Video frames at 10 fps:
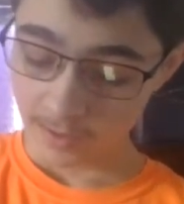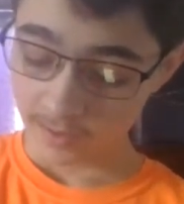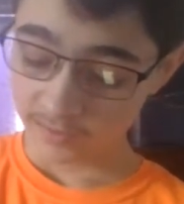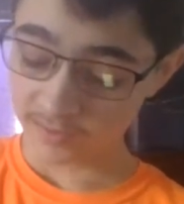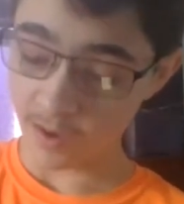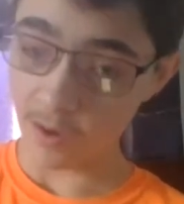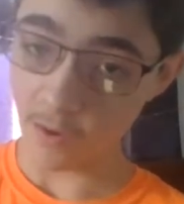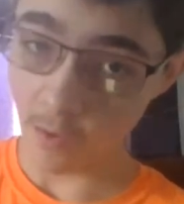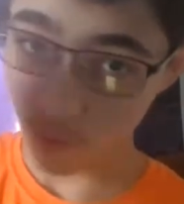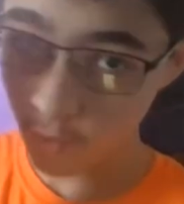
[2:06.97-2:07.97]

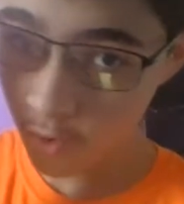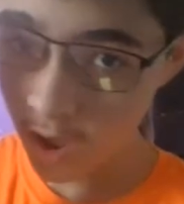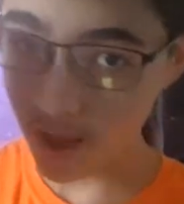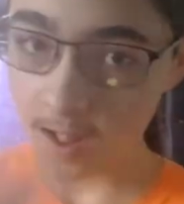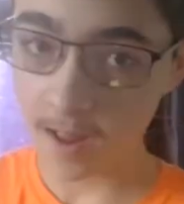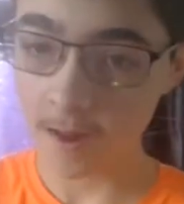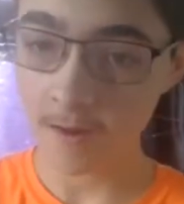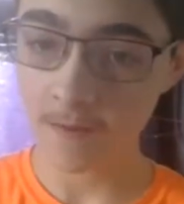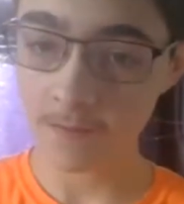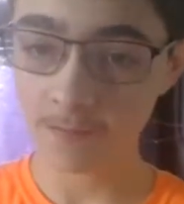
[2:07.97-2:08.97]
So
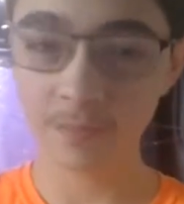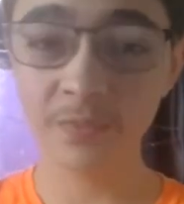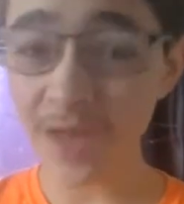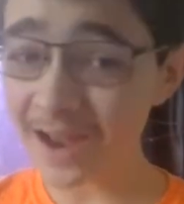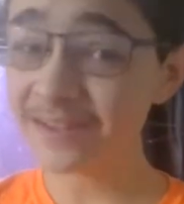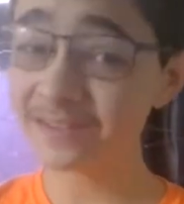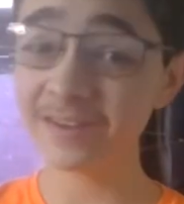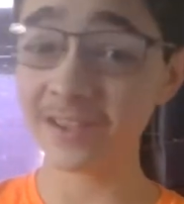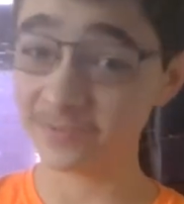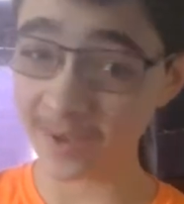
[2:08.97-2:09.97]
that isn't
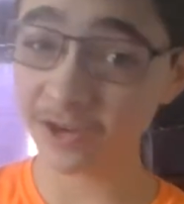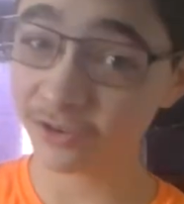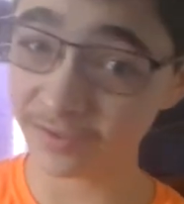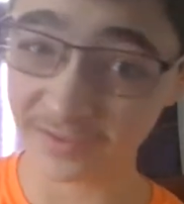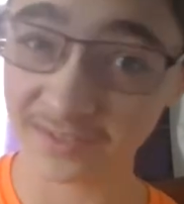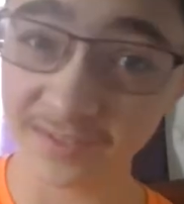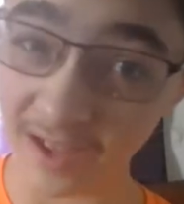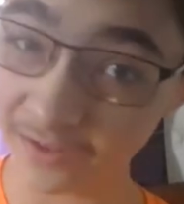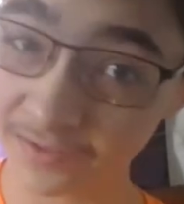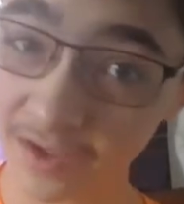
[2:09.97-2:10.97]
as major as it
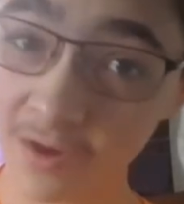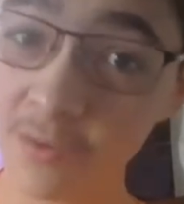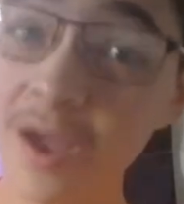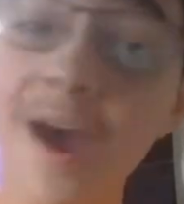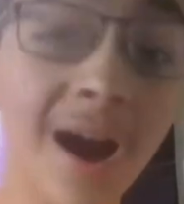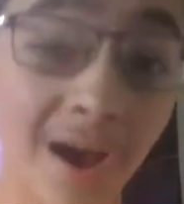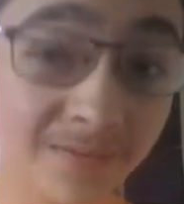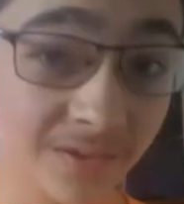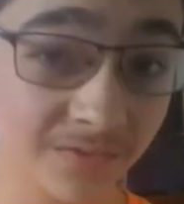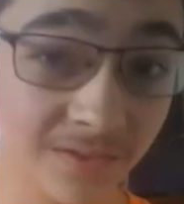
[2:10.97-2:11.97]
sounds, though. I've
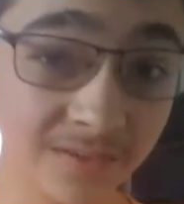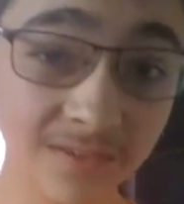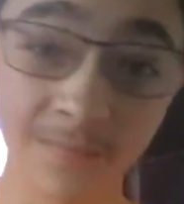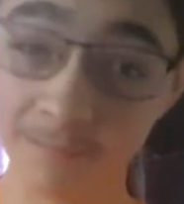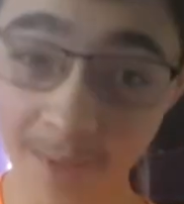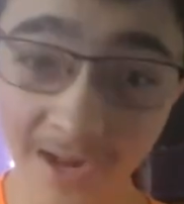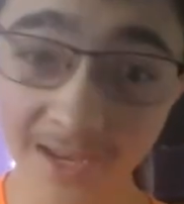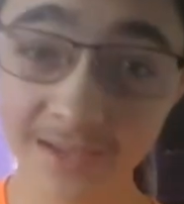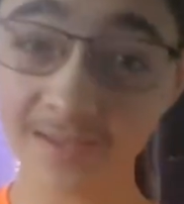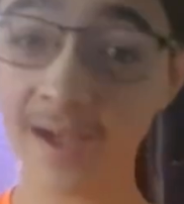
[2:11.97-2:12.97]
said this
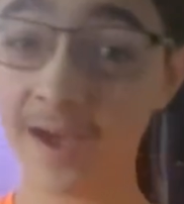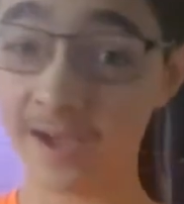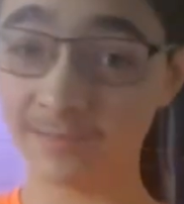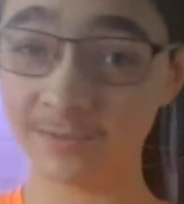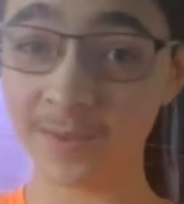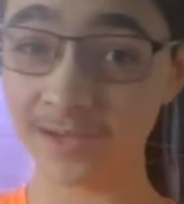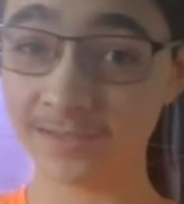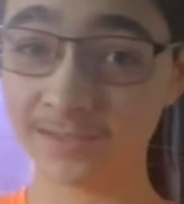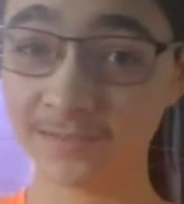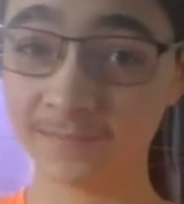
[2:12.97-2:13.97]
many times,
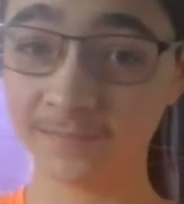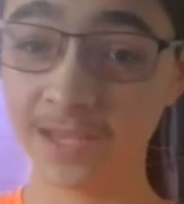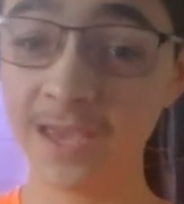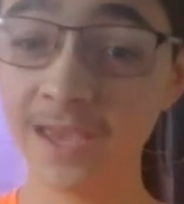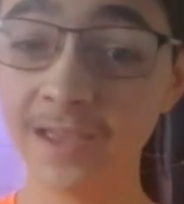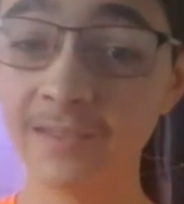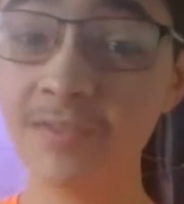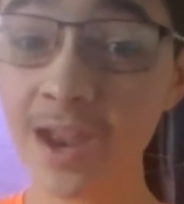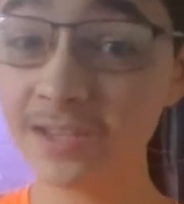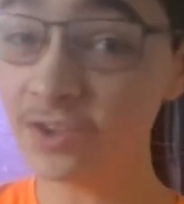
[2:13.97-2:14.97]
but
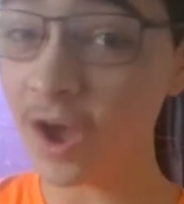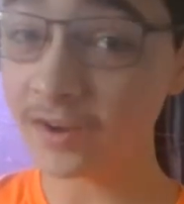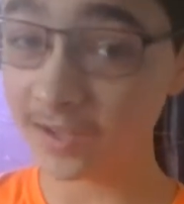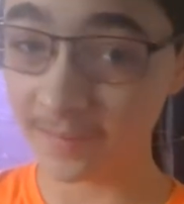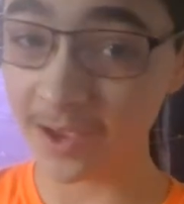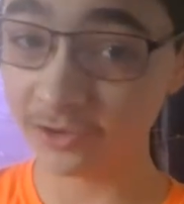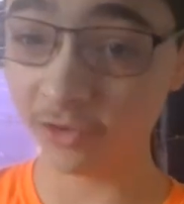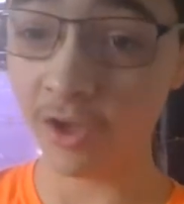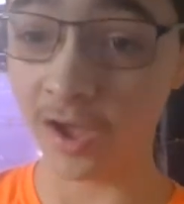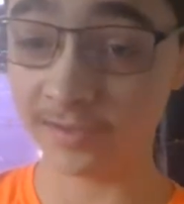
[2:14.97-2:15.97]
that is not a major
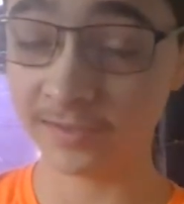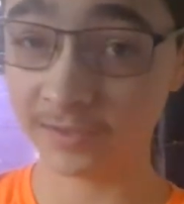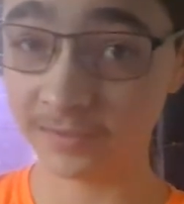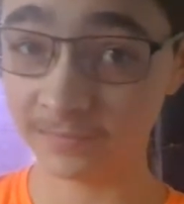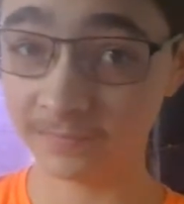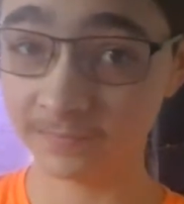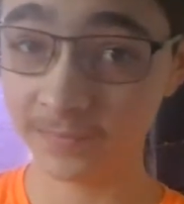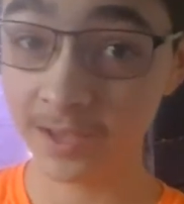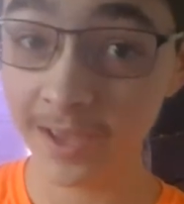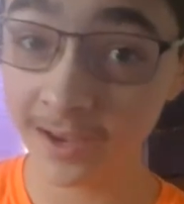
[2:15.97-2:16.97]
loss.
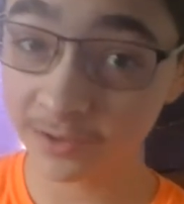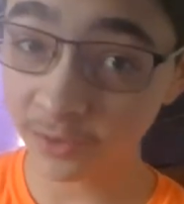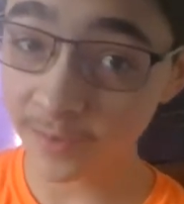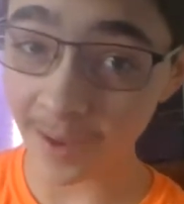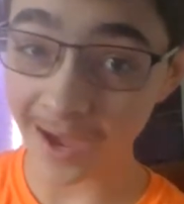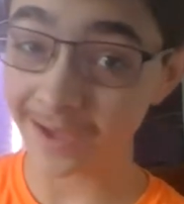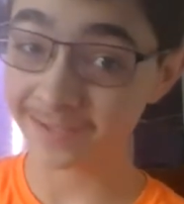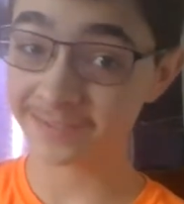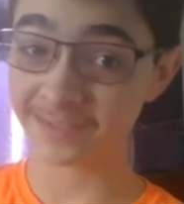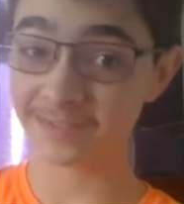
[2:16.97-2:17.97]
It is only by
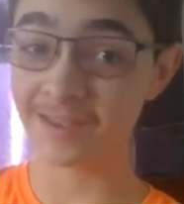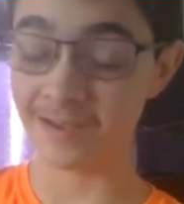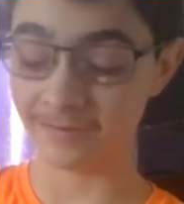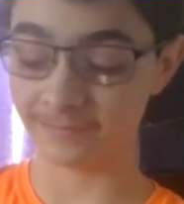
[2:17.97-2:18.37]
16.